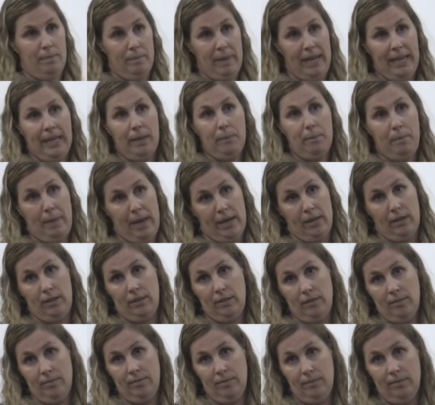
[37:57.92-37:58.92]
make it better.
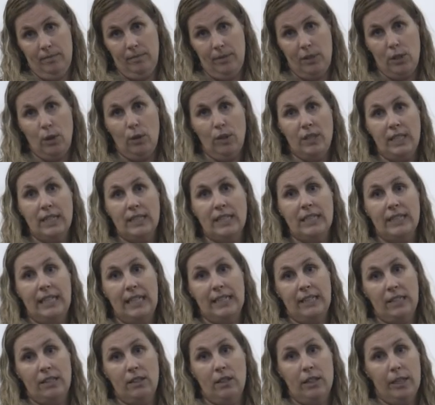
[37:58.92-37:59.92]
So it doesn't
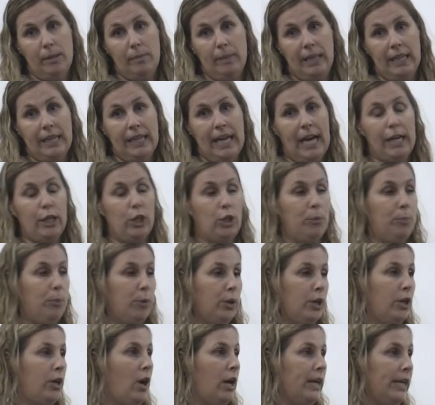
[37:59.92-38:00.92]
necessarily mean that you
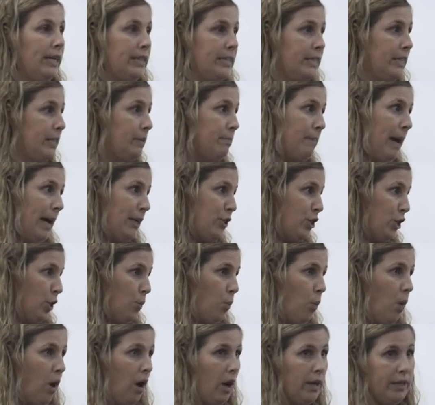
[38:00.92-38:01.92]
put it on and it's this magic
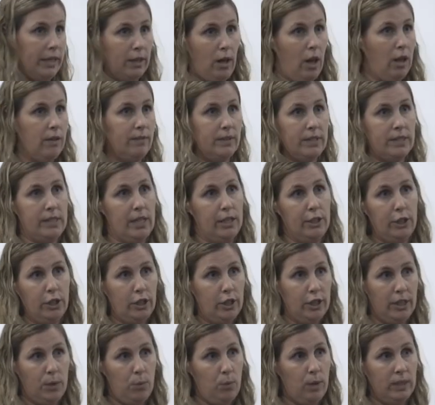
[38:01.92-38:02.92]
wand and all of a sudden you're
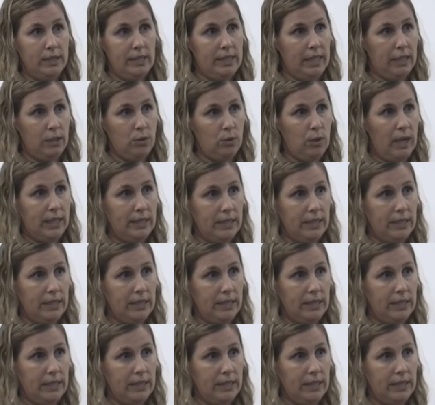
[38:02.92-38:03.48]
gonna want sexual